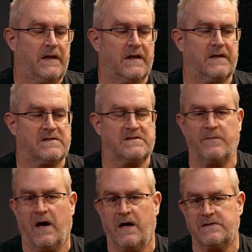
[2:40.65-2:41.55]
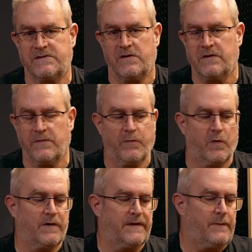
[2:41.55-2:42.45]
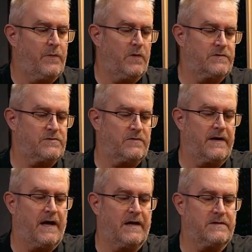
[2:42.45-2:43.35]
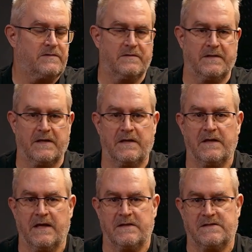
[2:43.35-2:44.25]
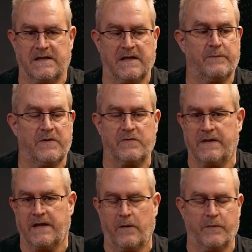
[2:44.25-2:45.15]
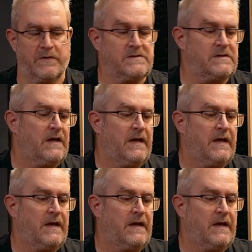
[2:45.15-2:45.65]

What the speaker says: in a small circuit board that bolts right onto the heatsink in between the outputs.